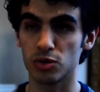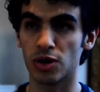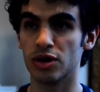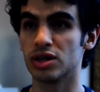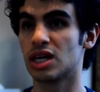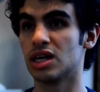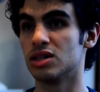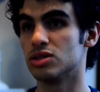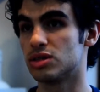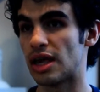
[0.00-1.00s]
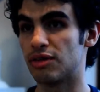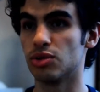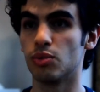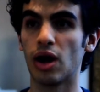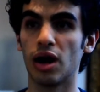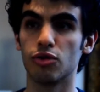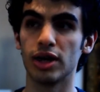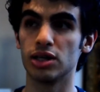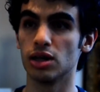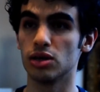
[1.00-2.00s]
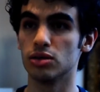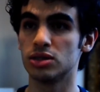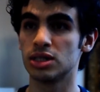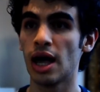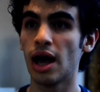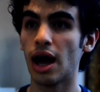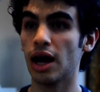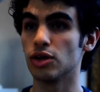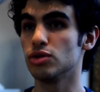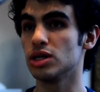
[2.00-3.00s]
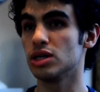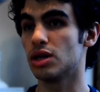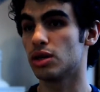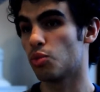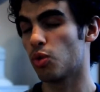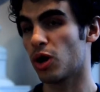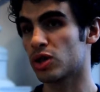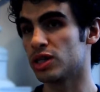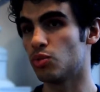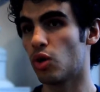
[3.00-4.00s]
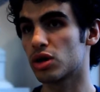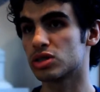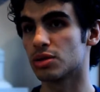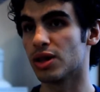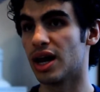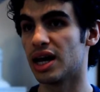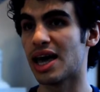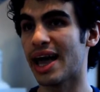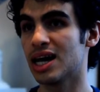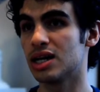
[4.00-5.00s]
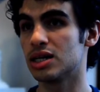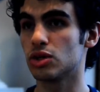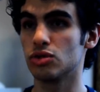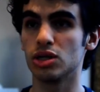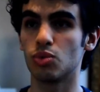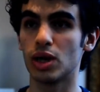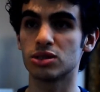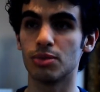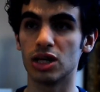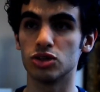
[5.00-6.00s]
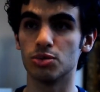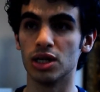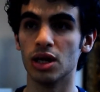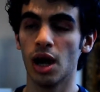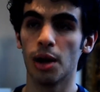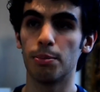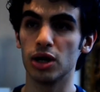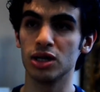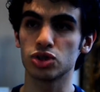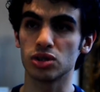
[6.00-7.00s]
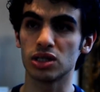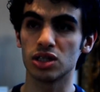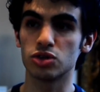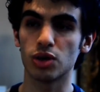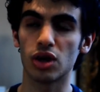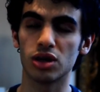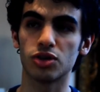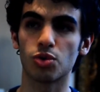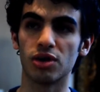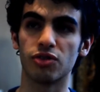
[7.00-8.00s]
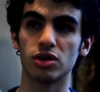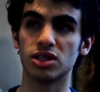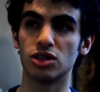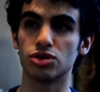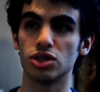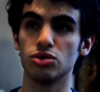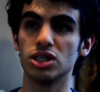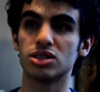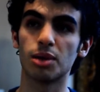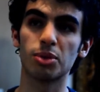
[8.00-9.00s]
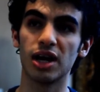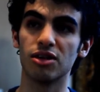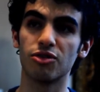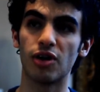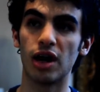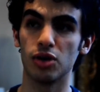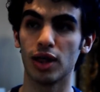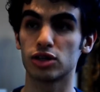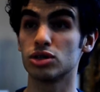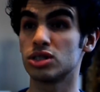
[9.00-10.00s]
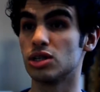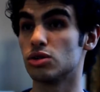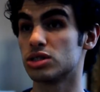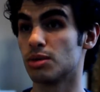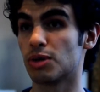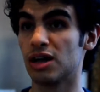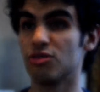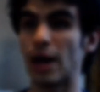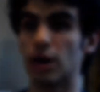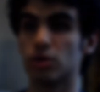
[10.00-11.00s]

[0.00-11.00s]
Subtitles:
hurricanes, heavy rain loads. You need a clean water supply, and you need waste management. But additionally, since we are in the 21st century, you need some kind of electricity or some kind of power